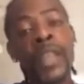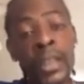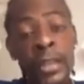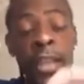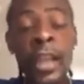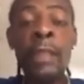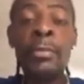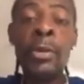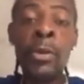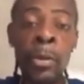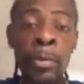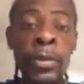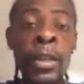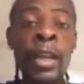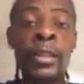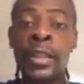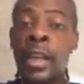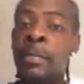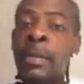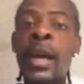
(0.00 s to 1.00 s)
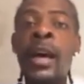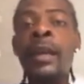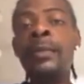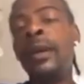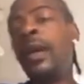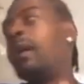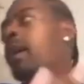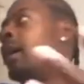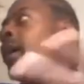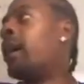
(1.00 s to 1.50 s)
Tell me, and
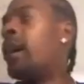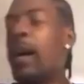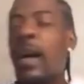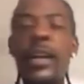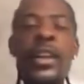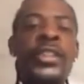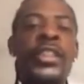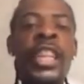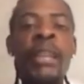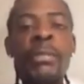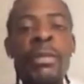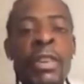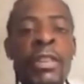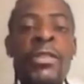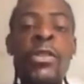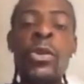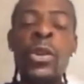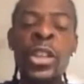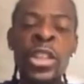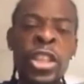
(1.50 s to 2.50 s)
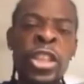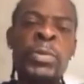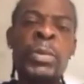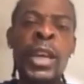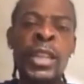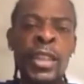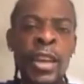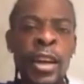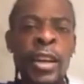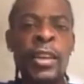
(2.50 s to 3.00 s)
just tell me for foolishness me
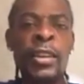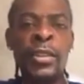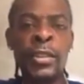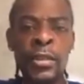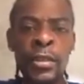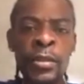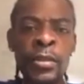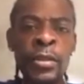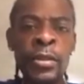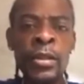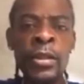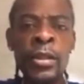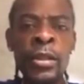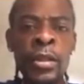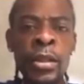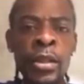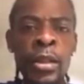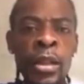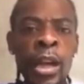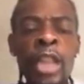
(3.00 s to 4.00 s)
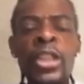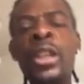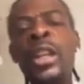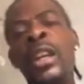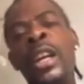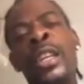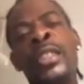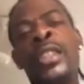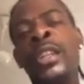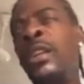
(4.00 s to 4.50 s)
talking. Because
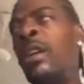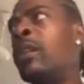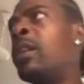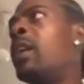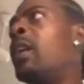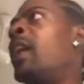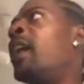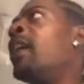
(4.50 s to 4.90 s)
then I sit down there